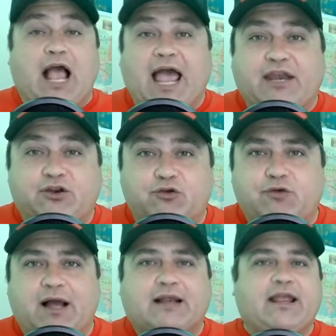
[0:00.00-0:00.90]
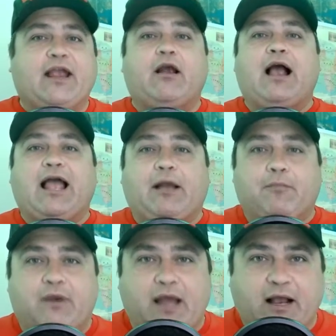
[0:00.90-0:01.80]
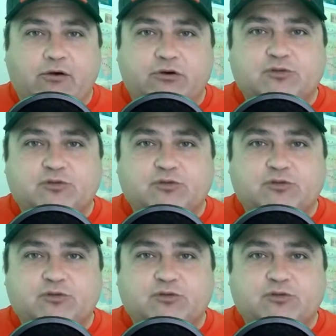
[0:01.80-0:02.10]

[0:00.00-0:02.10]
I do not care. I am not going to